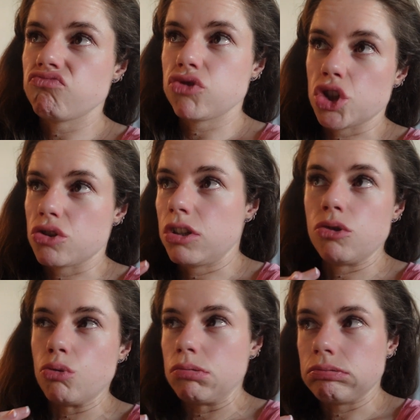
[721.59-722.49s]
just, you
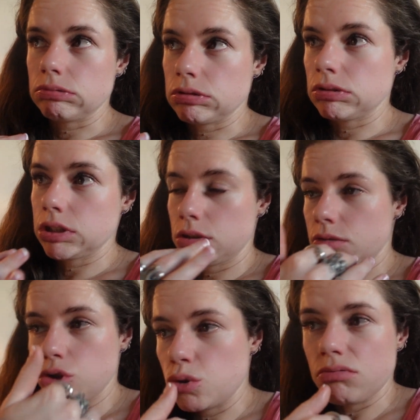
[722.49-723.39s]
know,
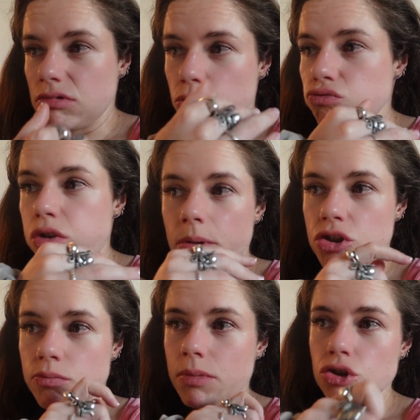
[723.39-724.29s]
do
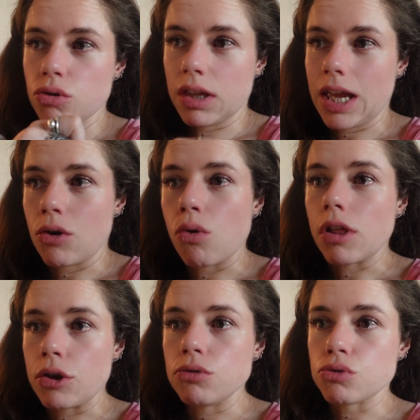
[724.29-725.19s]
rummage and make sure they get it all
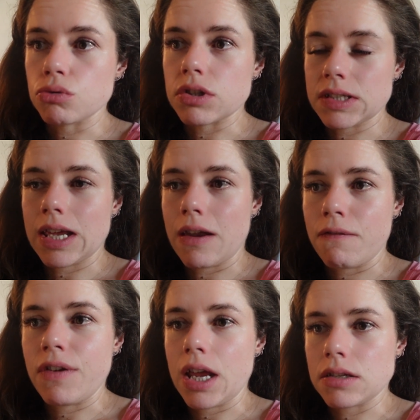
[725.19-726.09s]
out so it doesn't get
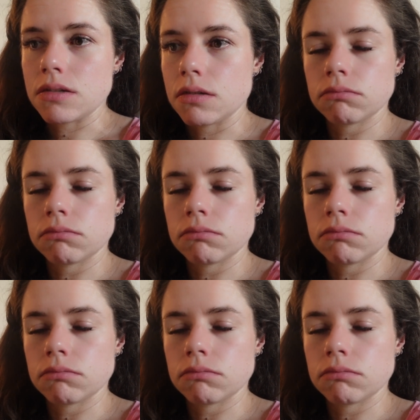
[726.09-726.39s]
infected.